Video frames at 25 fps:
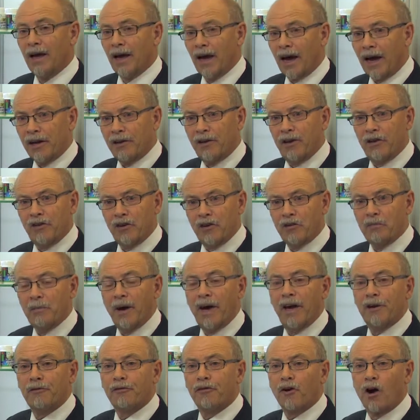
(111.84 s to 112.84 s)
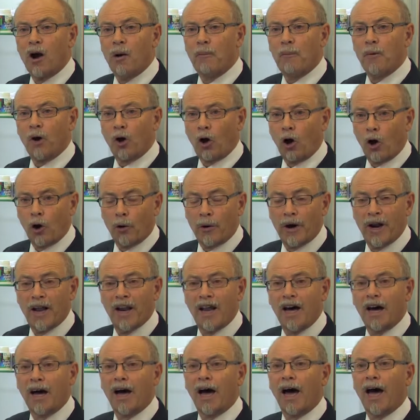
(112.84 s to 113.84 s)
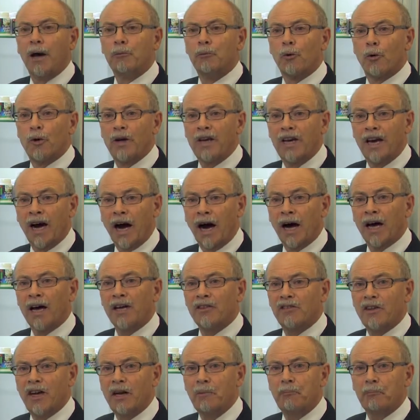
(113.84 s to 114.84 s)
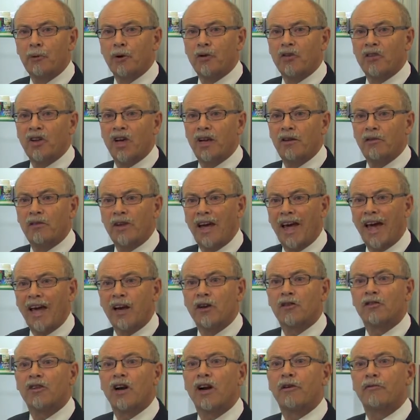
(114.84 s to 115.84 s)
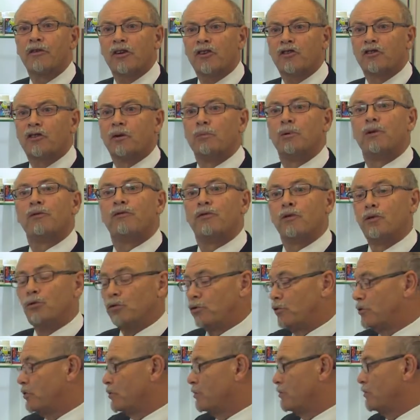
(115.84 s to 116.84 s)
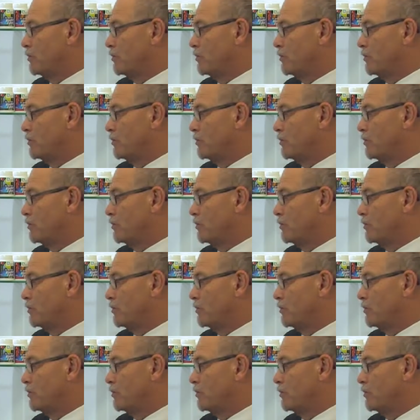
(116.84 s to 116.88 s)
And this is made from chlorella and moringa, 10% extra vegetable food.